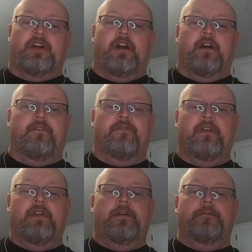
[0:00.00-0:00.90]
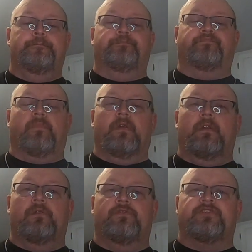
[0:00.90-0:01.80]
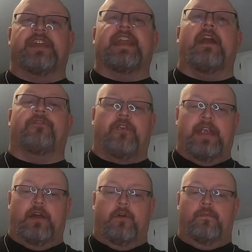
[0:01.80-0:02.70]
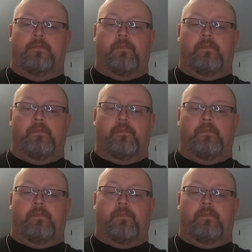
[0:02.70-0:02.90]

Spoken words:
of chicken Alfredo